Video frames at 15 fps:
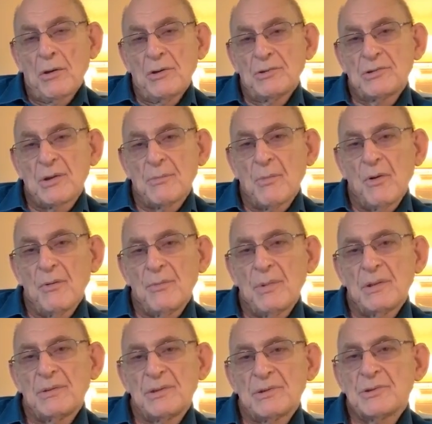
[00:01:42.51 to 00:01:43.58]
who's a
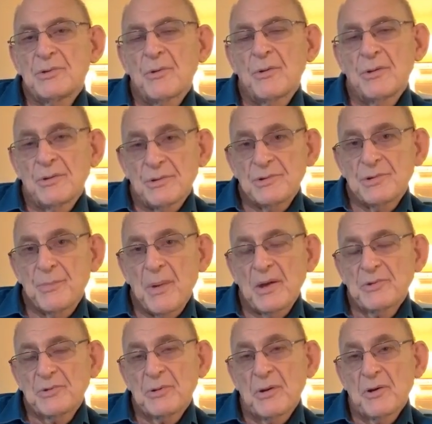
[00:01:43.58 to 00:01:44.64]
movement disorder
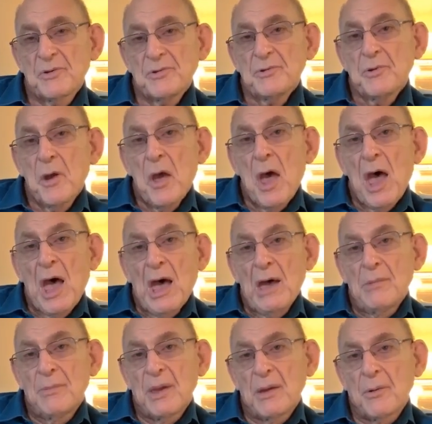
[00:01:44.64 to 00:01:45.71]
specialist,
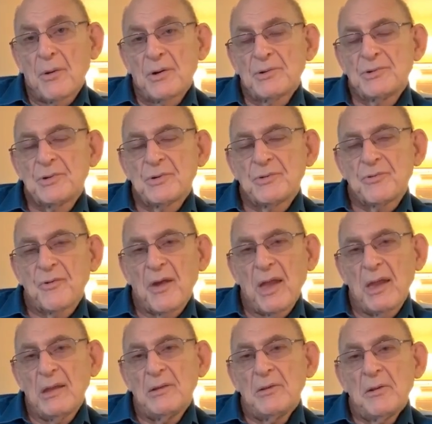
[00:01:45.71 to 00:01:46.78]
because they're
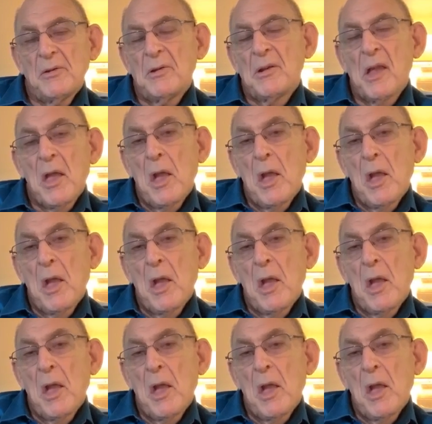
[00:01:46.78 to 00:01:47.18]
trained